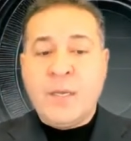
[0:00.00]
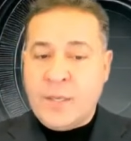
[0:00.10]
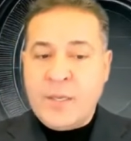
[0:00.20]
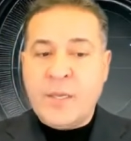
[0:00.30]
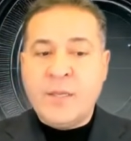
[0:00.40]

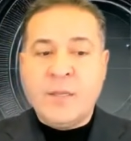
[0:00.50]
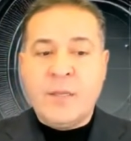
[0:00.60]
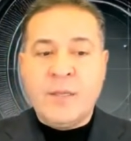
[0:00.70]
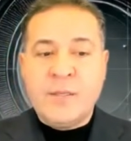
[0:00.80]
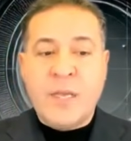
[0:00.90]
in
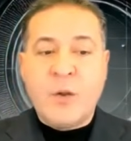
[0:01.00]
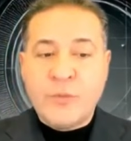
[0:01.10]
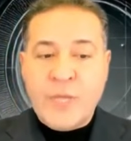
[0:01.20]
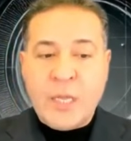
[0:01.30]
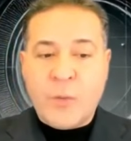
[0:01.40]
the state of
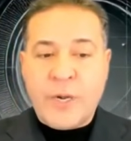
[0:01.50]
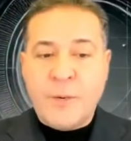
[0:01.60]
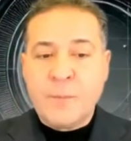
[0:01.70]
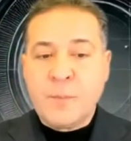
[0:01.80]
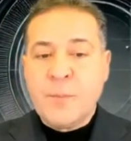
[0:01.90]
Delaware.
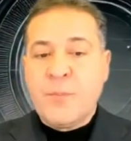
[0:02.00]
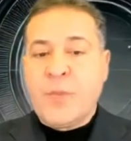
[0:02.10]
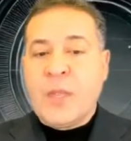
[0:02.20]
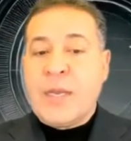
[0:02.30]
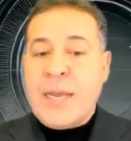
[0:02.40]

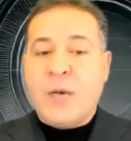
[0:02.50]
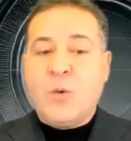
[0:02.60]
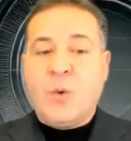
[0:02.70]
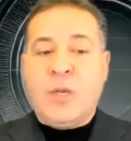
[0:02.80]
Now,